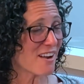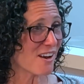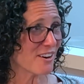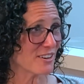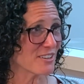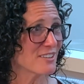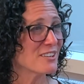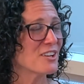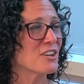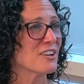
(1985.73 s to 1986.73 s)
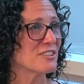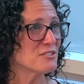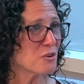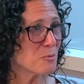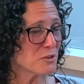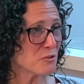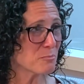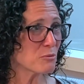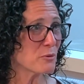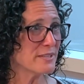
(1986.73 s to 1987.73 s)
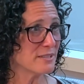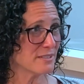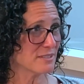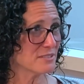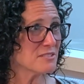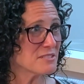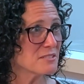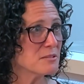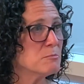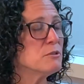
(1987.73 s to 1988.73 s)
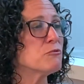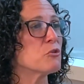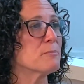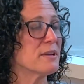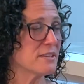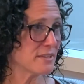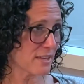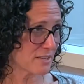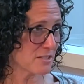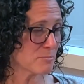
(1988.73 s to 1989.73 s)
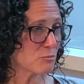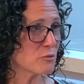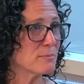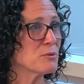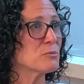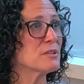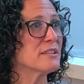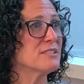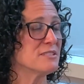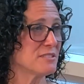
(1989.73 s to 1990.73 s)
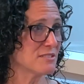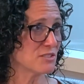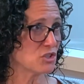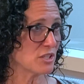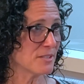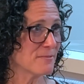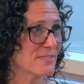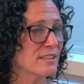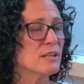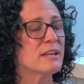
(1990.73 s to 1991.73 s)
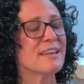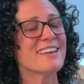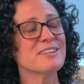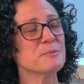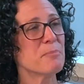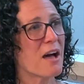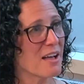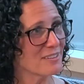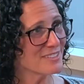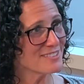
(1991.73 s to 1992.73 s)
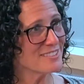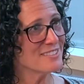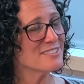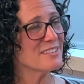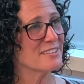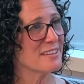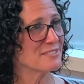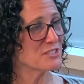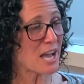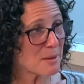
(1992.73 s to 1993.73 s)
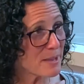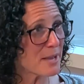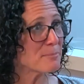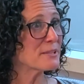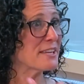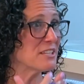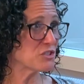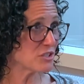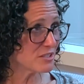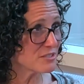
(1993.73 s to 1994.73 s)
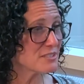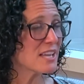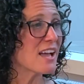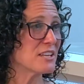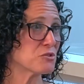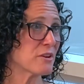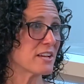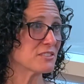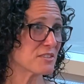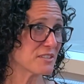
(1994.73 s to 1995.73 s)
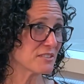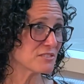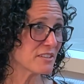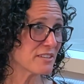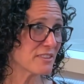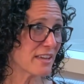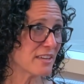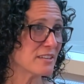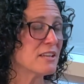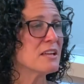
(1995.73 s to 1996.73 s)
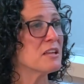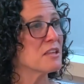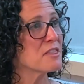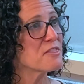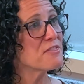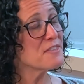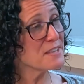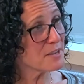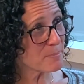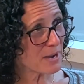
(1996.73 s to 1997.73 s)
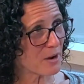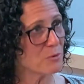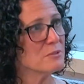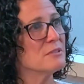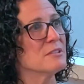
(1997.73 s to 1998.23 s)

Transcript: are know where your employee is before making any employment related yes. decision. And in policies and job applications, contracts, things like that, yep. think about